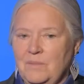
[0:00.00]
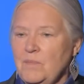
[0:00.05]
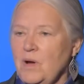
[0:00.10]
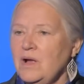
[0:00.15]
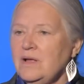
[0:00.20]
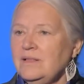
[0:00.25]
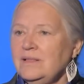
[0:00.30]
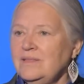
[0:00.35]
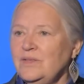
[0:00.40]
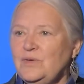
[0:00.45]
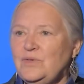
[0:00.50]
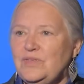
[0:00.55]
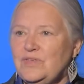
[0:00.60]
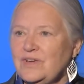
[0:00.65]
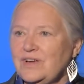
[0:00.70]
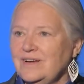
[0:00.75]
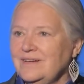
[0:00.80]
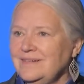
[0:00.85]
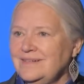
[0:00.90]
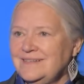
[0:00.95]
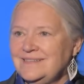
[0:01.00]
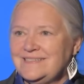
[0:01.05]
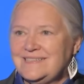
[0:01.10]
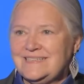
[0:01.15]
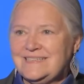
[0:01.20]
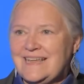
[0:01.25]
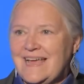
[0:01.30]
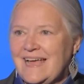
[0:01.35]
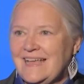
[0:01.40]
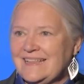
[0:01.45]
Martin Luther
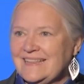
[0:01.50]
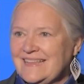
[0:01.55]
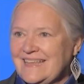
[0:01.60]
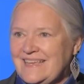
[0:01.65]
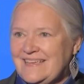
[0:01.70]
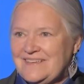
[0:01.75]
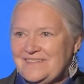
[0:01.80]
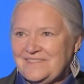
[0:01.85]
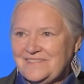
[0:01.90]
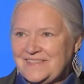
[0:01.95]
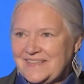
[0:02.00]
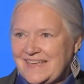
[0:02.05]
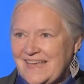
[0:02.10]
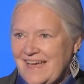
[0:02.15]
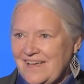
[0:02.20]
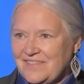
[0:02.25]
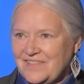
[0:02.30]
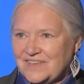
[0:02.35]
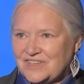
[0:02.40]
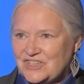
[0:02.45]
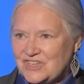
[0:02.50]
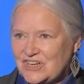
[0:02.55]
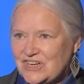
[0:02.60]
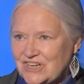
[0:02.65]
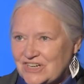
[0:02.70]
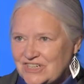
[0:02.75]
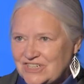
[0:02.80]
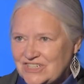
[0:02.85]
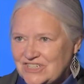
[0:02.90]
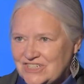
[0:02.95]
did not leave the Catholic
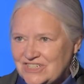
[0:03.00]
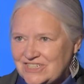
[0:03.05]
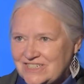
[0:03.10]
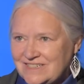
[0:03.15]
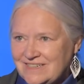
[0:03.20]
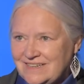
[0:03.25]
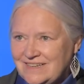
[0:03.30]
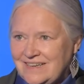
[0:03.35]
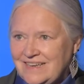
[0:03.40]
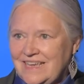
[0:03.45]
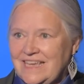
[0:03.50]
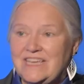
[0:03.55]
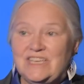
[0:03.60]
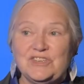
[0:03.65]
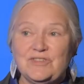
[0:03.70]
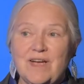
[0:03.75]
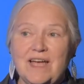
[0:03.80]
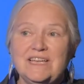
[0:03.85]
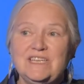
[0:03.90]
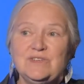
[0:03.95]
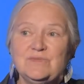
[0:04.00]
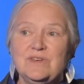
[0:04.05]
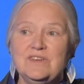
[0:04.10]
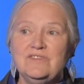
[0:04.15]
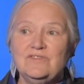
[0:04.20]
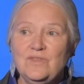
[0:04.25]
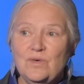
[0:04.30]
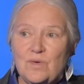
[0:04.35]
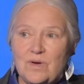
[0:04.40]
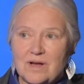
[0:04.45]
Church. He tried to
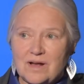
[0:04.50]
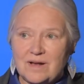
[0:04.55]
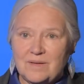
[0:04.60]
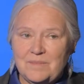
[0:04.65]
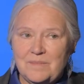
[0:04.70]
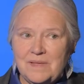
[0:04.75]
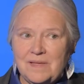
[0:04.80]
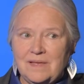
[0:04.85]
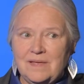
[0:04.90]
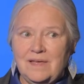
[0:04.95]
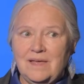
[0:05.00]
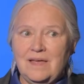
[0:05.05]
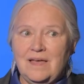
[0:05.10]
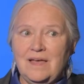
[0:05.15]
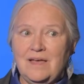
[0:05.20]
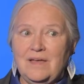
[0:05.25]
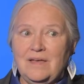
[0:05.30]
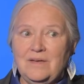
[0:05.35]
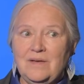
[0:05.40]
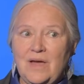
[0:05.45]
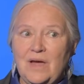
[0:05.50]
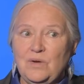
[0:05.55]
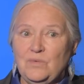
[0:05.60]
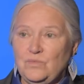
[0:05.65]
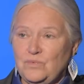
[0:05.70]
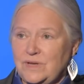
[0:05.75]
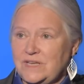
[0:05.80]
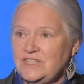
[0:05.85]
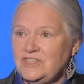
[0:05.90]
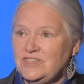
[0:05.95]
reform a
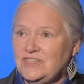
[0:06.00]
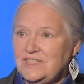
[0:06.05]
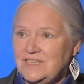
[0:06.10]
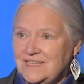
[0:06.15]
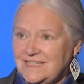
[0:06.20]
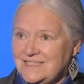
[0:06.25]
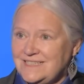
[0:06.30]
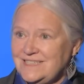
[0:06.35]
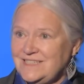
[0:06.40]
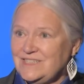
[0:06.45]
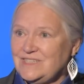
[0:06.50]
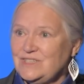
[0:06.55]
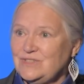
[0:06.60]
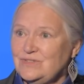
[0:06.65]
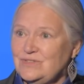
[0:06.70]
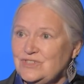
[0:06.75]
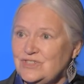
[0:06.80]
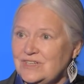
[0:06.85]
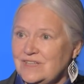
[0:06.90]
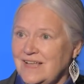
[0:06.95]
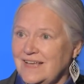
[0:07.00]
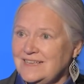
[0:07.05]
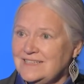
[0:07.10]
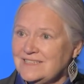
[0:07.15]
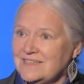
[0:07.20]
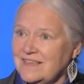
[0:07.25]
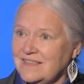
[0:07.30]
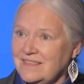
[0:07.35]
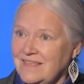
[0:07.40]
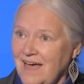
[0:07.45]
rigid,
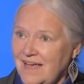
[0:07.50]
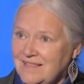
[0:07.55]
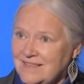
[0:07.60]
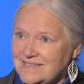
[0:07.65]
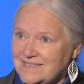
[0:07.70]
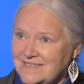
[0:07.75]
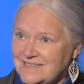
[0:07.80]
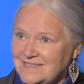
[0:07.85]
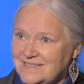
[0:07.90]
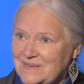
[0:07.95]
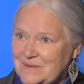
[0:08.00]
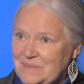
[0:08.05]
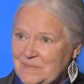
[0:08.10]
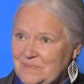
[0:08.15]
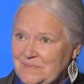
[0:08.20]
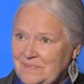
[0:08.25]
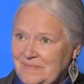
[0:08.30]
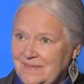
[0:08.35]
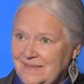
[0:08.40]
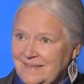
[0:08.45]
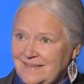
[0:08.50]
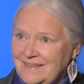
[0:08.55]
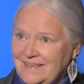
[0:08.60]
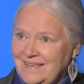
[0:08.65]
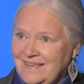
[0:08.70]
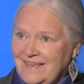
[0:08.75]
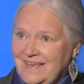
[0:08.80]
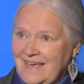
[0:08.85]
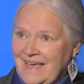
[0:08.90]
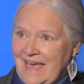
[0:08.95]
institutionalized Catholicism
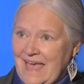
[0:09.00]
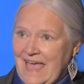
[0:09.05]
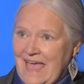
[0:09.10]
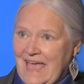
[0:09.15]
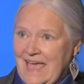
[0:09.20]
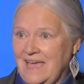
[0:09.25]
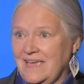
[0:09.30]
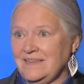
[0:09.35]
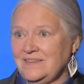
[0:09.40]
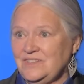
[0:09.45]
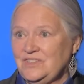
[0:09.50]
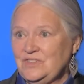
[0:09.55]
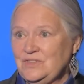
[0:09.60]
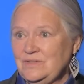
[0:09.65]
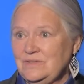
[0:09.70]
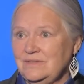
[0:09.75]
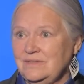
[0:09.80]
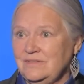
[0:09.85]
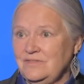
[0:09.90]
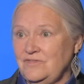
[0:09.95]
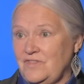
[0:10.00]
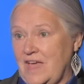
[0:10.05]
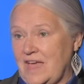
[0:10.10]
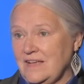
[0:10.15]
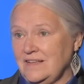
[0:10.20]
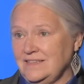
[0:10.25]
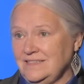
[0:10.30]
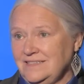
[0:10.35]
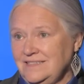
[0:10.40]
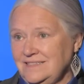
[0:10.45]
and
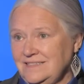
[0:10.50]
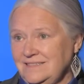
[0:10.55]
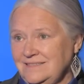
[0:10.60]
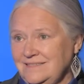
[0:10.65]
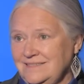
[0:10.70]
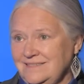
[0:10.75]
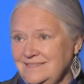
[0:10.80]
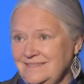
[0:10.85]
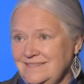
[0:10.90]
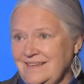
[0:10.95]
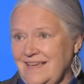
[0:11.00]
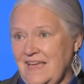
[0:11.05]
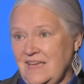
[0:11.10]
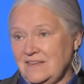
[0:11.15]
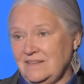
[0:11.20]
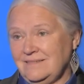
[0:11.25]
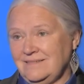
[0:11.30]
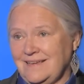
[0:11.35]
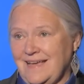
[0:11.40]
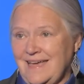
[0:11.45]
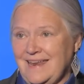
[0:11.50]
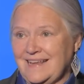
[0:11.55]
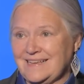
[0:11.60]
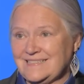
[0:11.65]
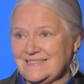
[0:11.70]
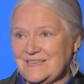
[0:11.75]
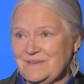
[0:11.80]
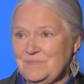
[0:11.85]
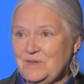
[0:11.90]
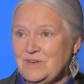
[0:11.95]
failed and got
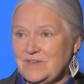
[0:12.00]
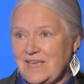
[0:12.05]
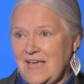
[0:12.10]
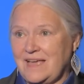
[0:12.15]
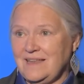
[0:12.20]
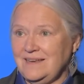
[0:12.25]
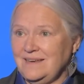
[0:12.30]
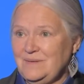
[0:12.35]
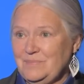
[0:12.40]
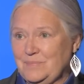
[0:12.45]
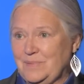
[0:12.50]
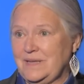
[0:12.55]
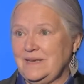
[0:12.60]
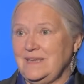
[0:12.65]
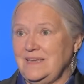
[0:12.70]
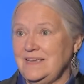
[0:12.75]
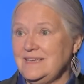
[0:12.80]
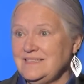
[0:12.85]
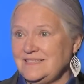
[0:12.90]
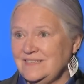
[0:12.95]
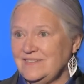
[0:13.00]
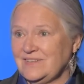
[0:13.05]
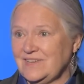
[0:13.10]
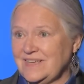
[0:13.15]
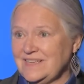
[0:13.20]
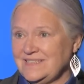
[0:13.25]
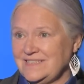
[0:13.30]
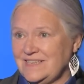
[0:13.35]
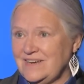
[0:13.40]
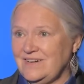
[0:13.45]
excommunicated, but he still
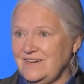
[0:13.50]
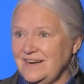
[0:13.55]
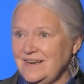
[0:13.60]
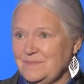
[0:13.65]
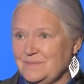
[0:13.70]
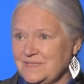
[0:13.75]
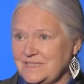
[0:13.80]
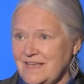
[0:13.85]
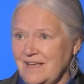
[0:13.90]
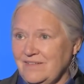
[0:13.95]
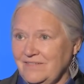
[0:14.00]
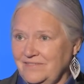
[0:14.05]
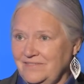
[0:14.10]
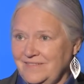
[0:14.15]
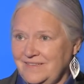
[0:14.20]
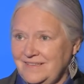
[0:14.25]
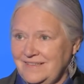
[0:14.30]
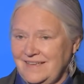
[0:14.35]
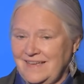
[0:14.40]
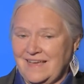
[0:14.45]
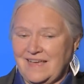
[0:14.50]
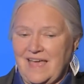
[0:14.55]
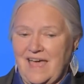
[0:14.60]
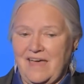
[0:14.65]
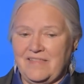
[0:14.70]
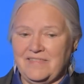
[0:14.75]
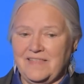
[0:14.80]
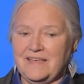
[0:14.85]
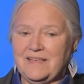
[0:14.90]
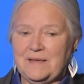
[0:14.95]
considered himself a
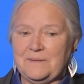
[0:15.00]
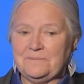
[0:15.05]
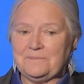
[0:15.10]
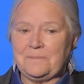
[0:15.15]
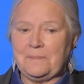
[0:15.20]
Catholic.